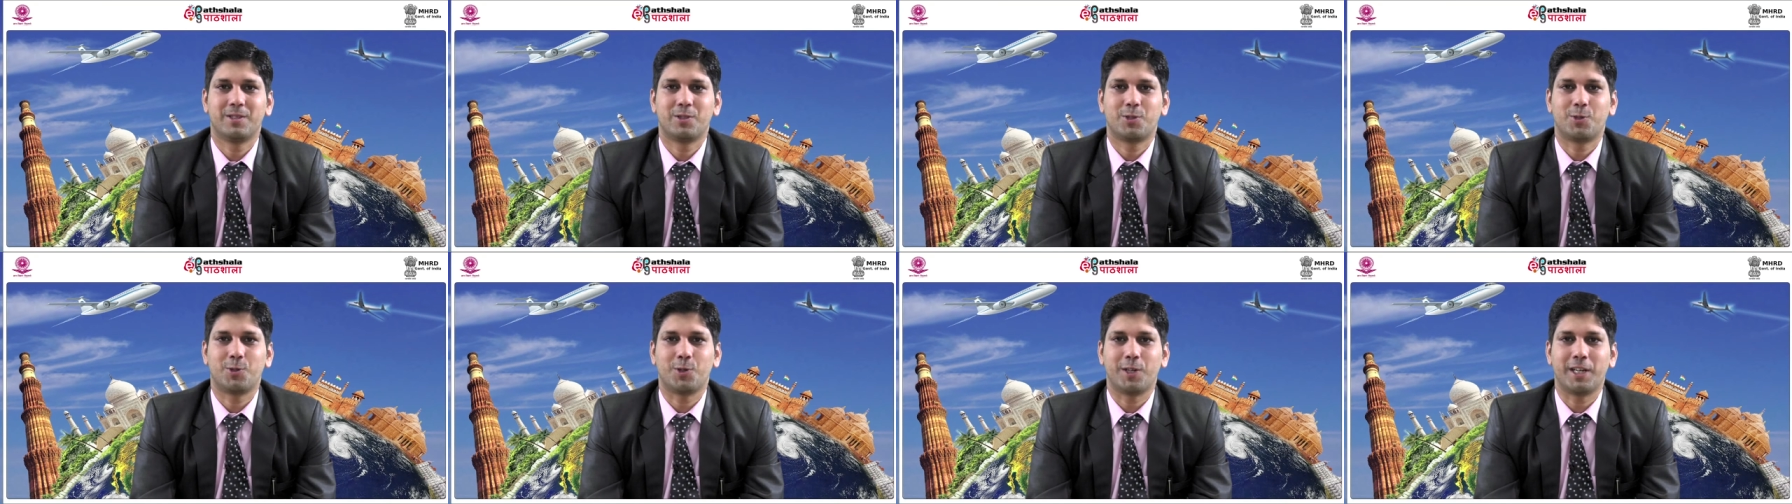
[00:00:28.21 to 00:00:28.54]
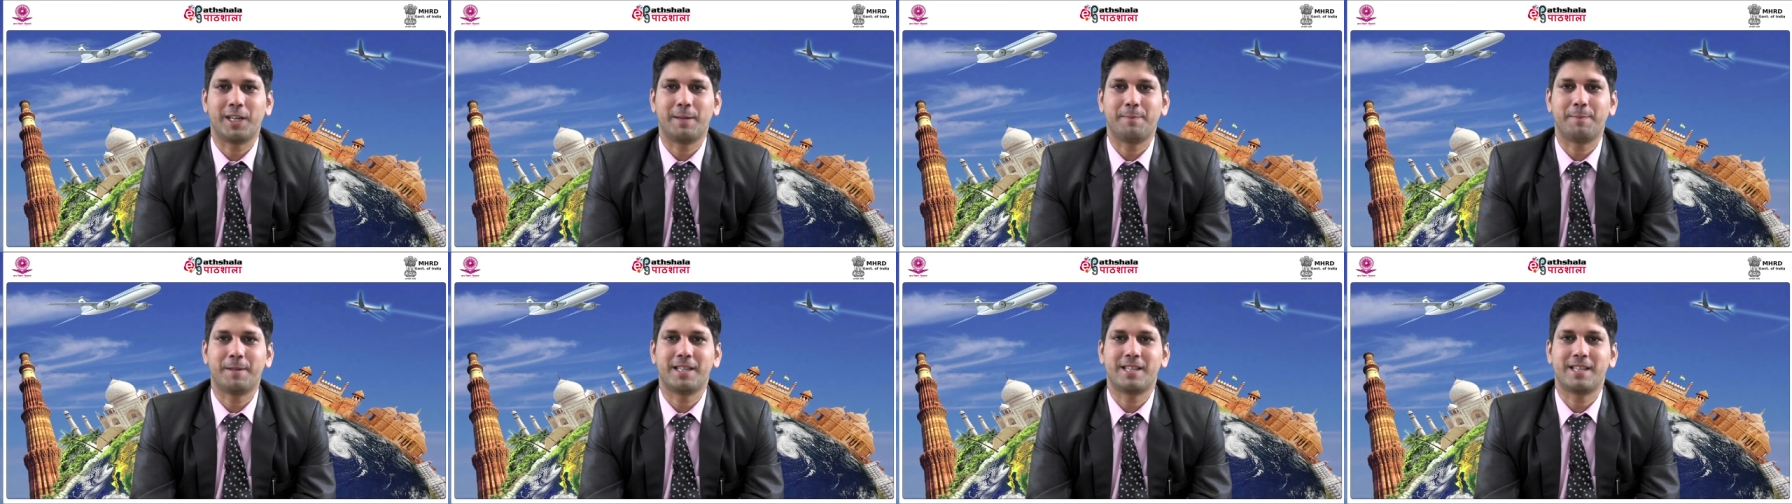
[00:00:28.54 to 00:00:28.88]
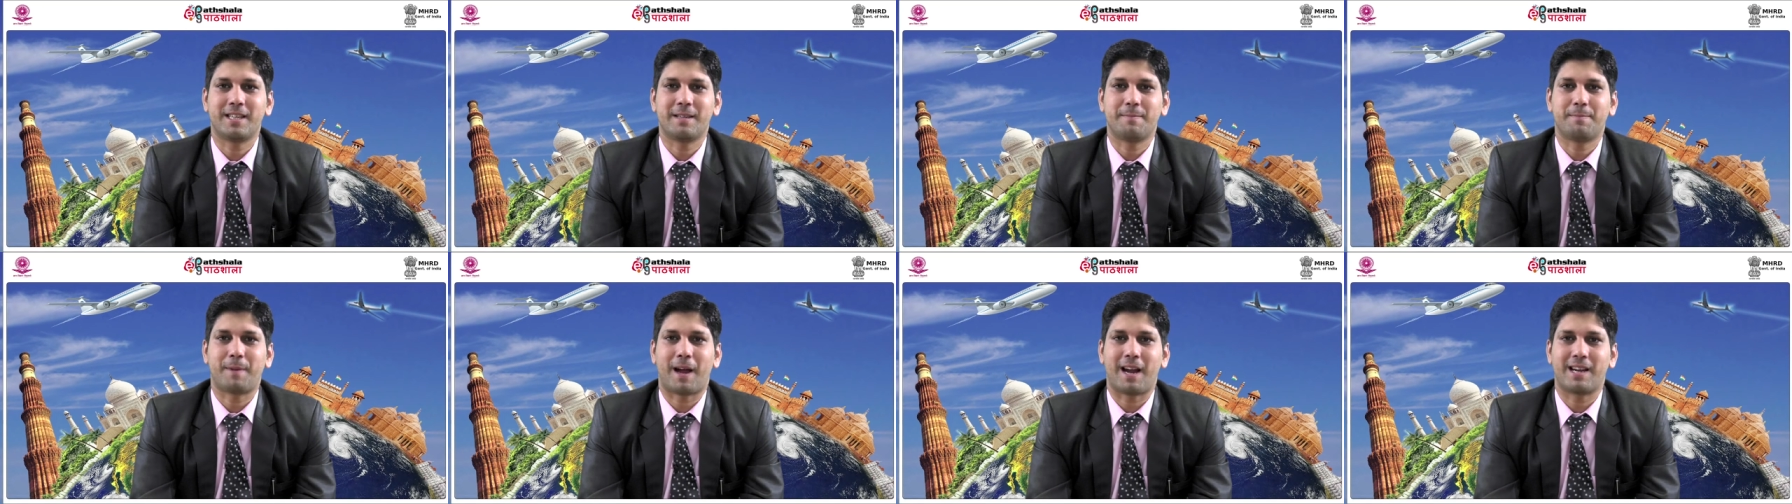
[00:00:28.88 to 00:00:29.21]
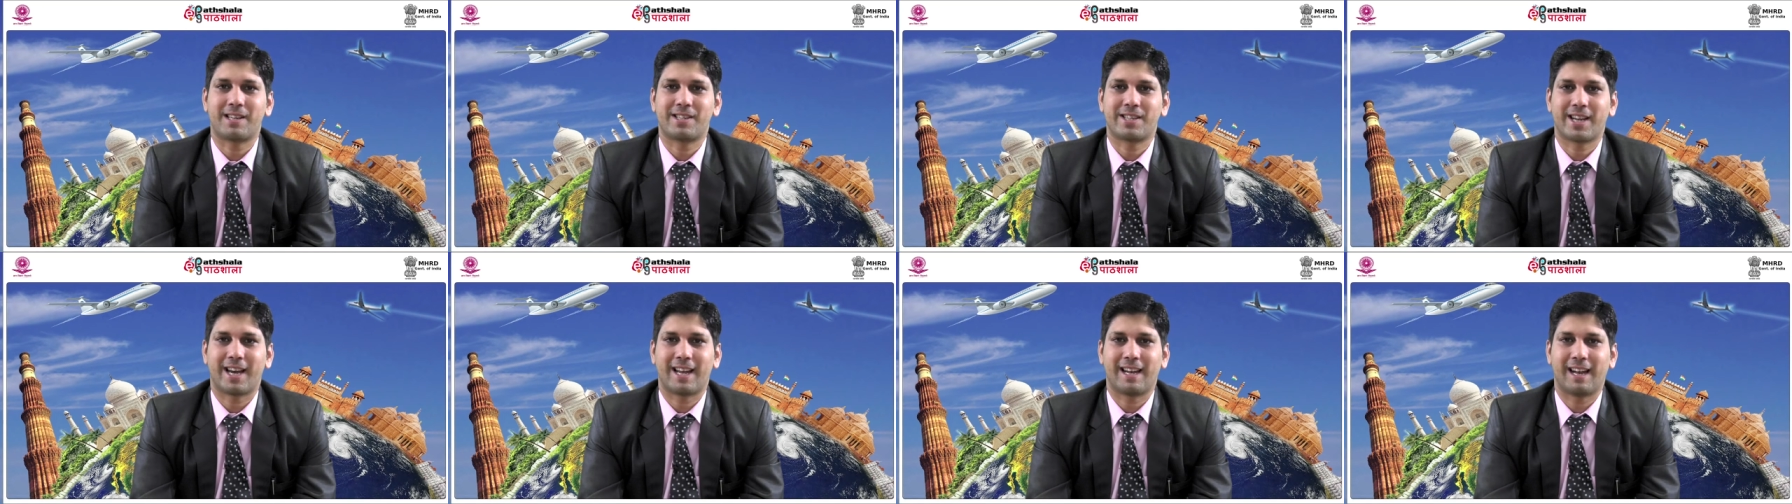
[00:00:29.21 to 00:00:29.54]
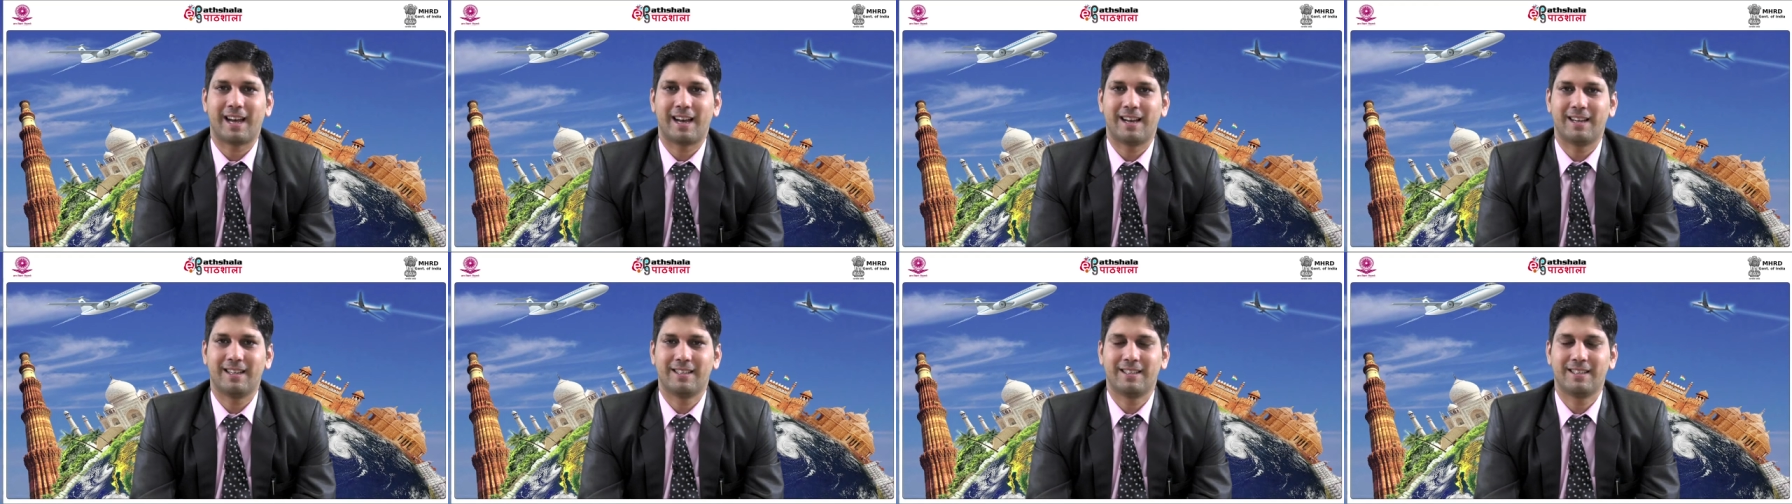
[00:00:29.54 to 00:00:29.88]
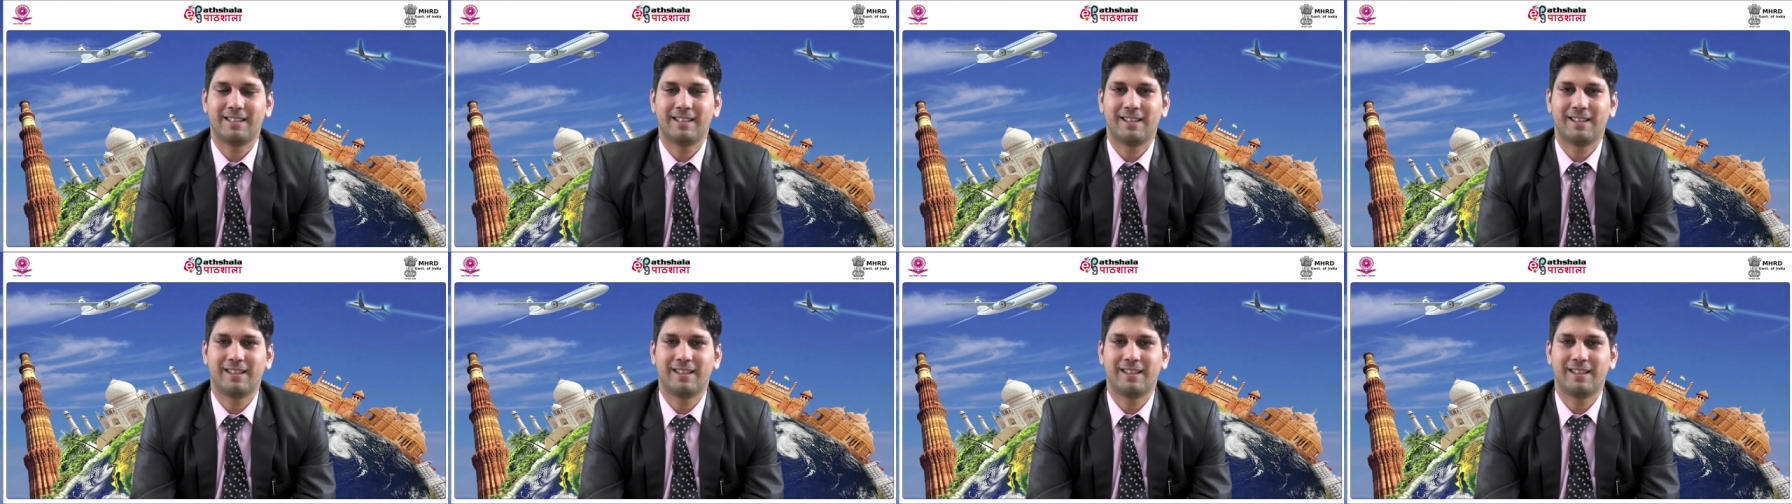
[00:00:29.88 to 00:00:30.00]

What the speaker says: to EPG Pathshala.